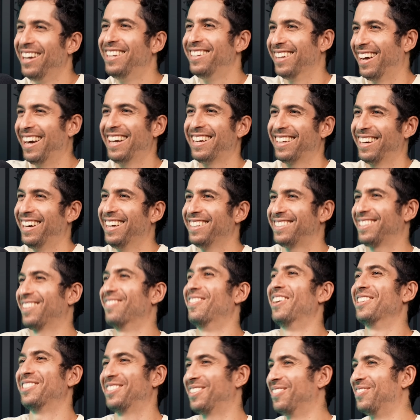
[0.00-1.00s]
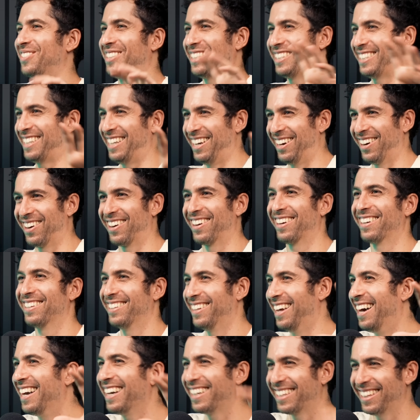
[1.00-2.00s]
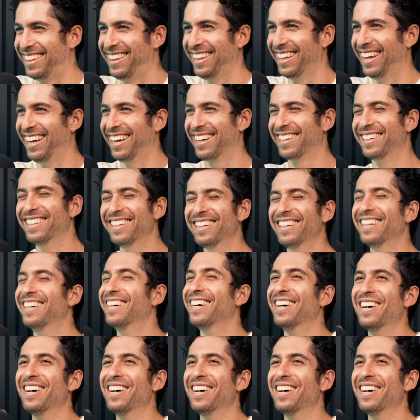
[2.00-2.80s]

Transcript: Like, that's the most obscure, like, thing.